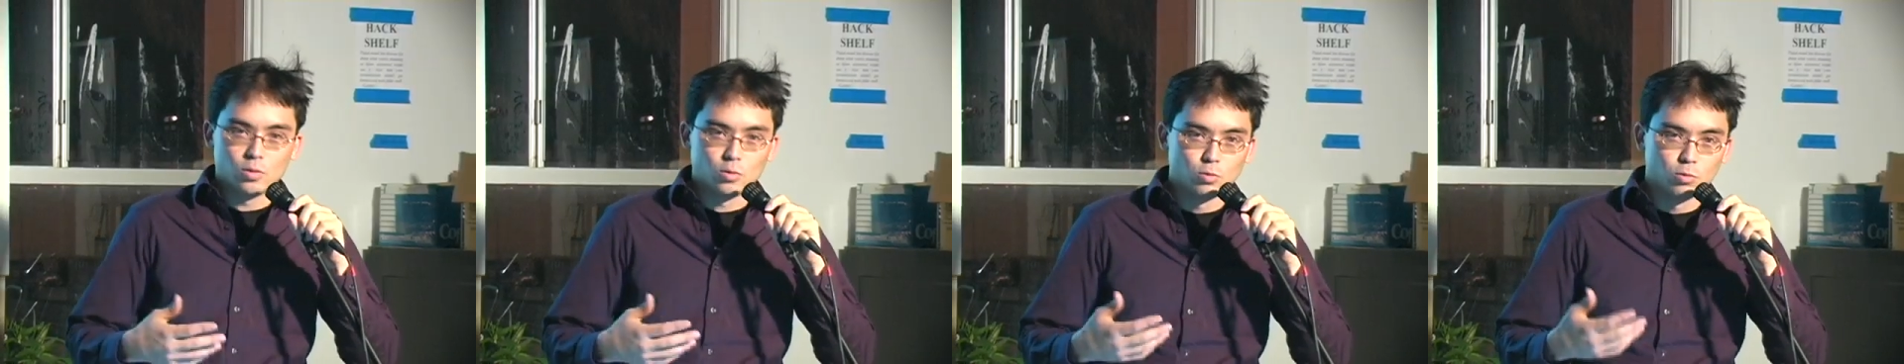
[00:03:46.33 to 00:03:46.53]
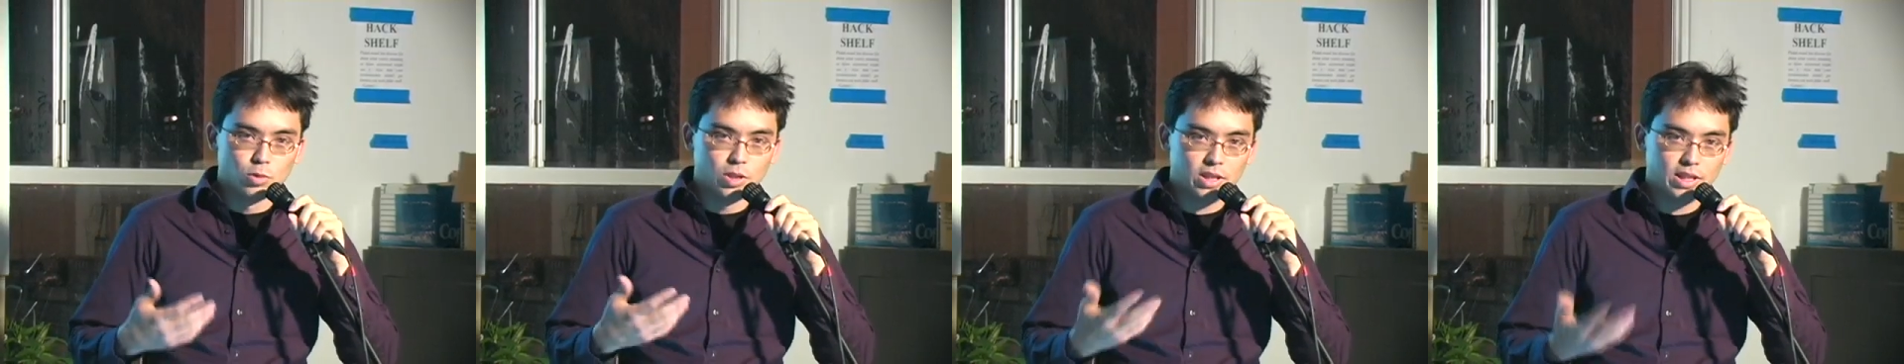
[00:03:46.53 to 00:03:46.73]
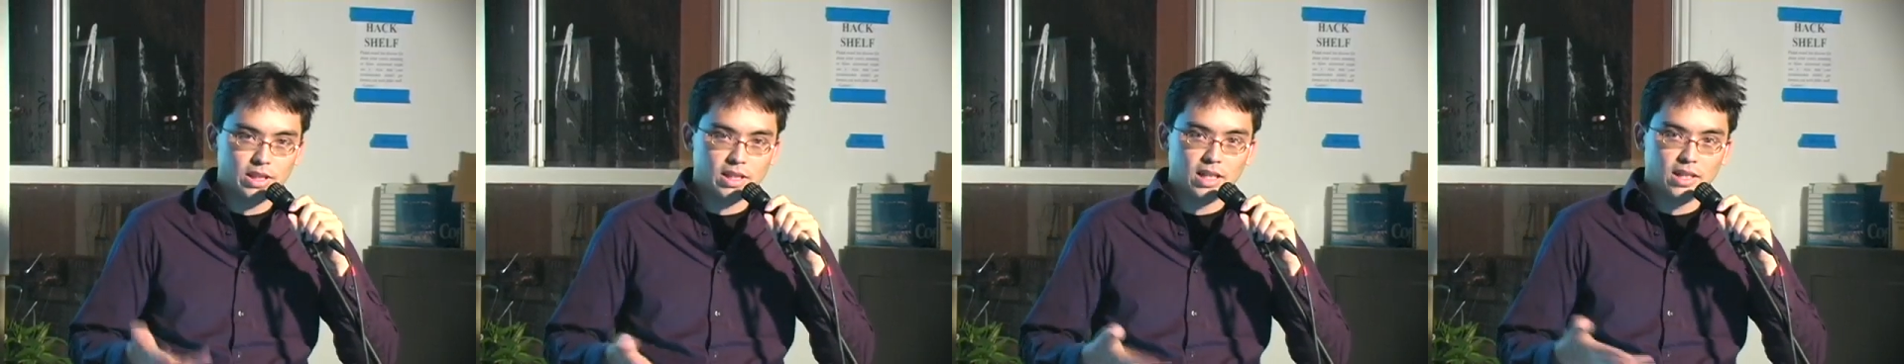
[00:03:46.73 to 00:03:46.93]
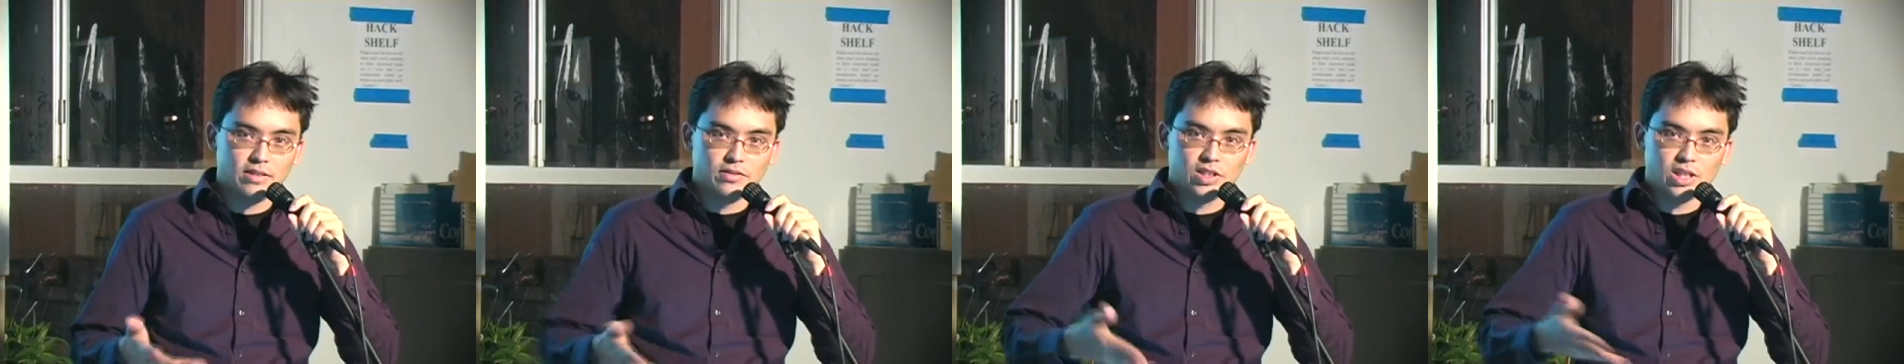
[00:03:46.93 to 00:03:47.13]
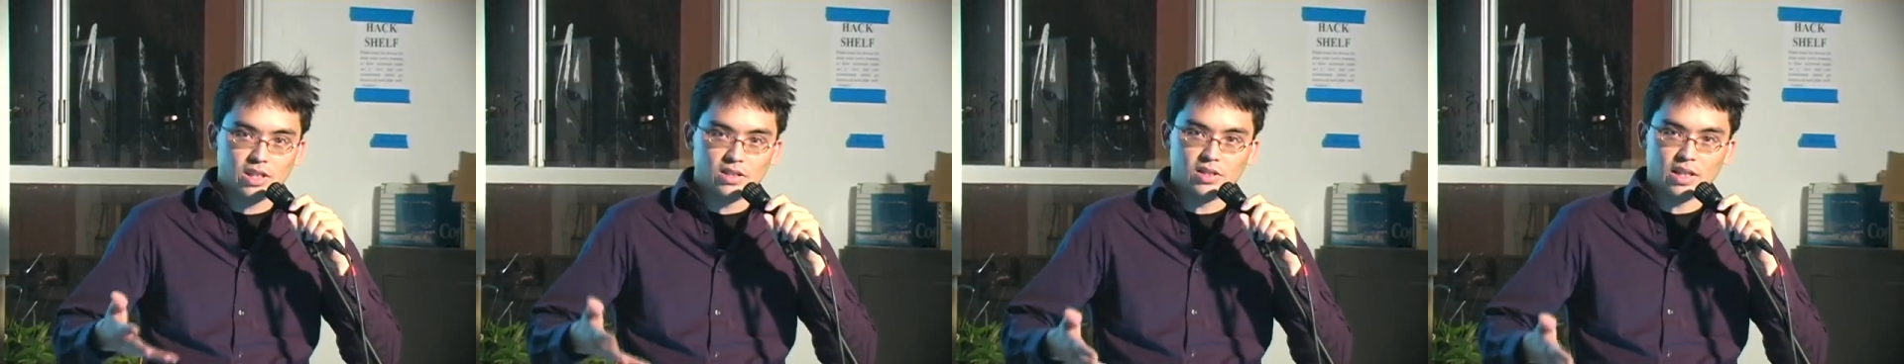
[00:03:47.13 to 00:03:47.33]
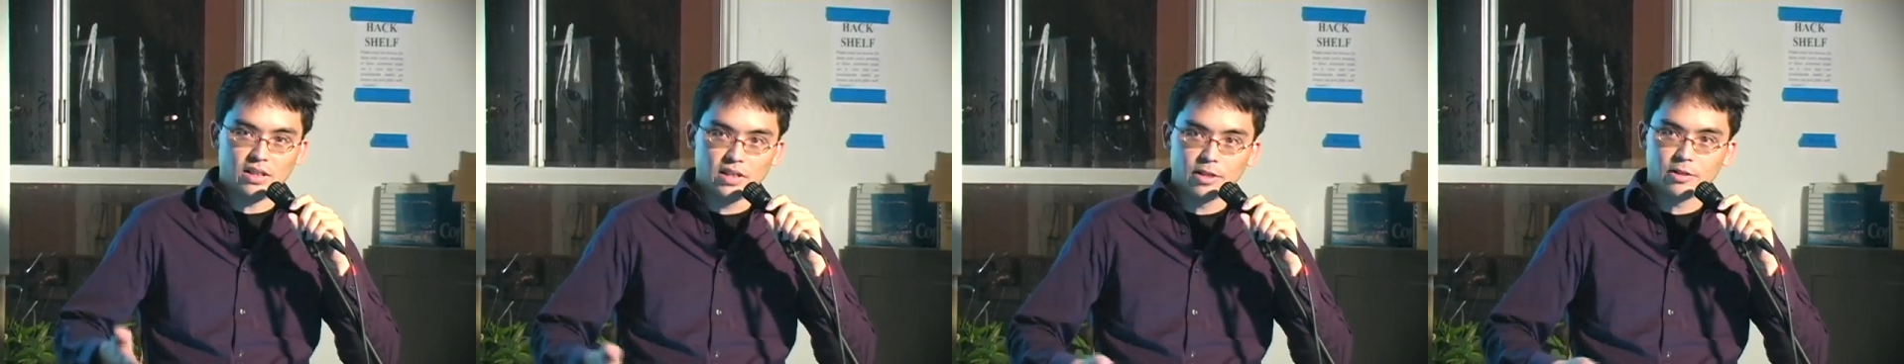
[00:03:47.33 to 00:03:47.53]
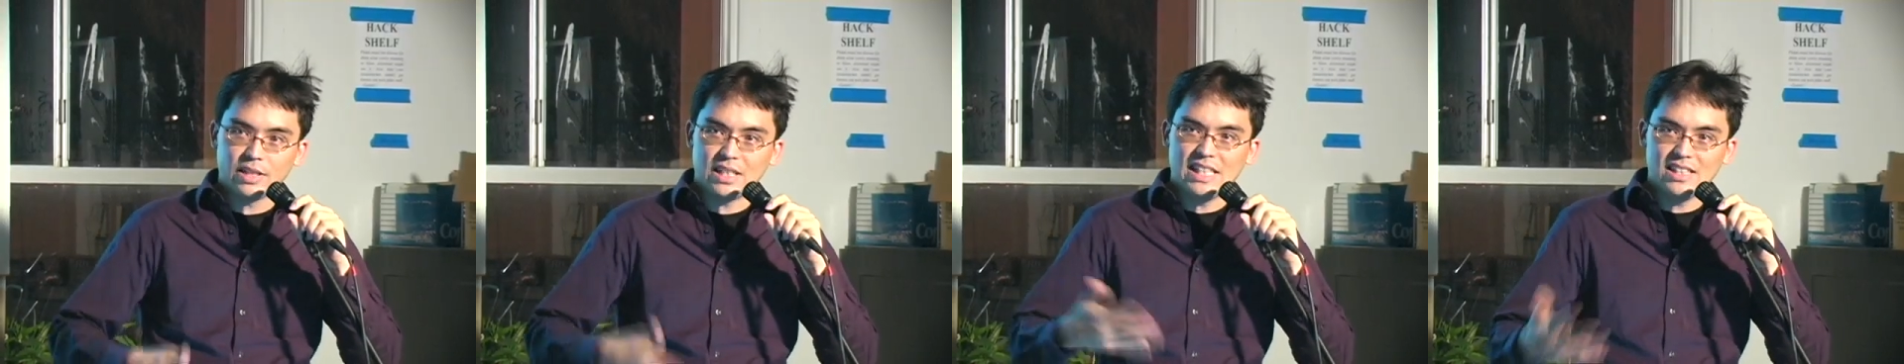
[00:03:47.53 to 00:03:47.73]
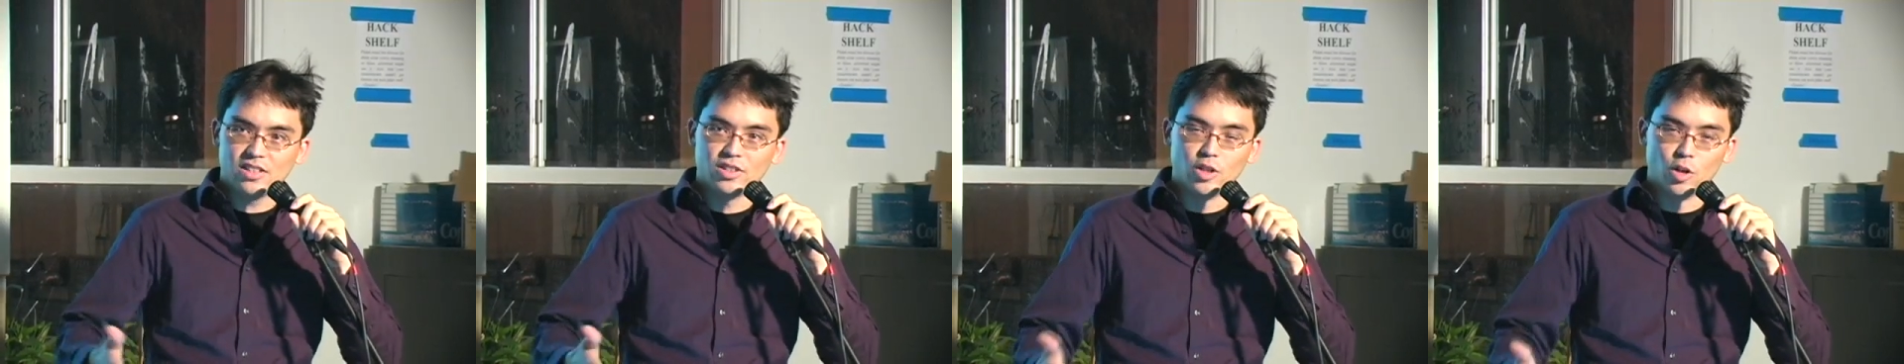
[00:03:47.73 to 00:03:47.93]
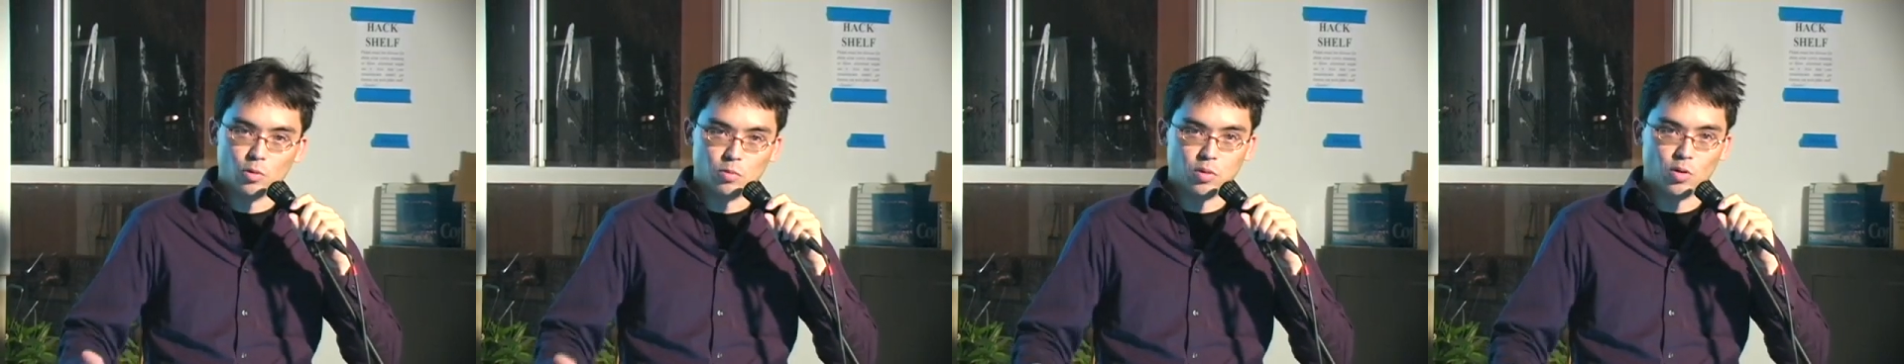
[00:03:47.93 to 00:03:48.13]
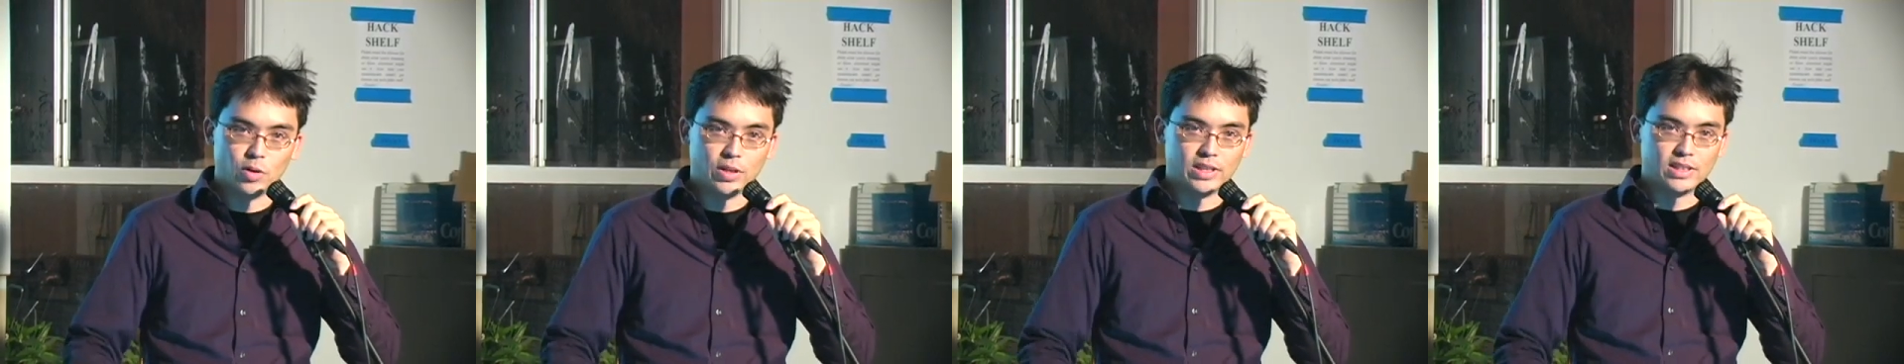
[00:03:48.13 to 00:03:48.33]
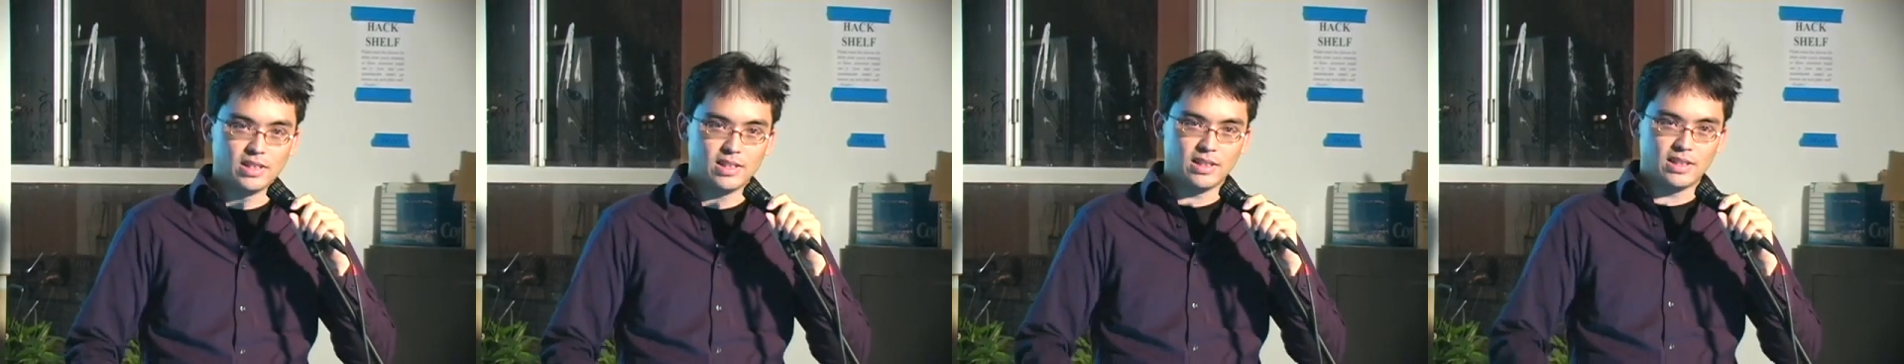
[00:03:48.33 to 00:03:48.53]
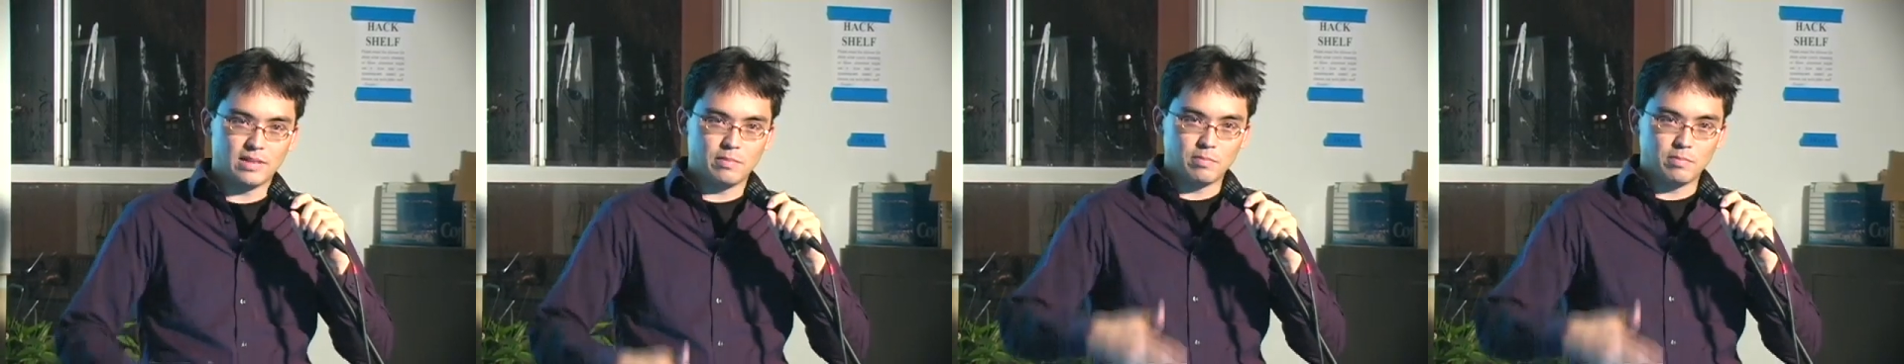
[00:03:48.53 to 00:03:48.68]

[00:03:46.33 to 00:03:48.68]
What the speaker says: really kind of says that there is no point,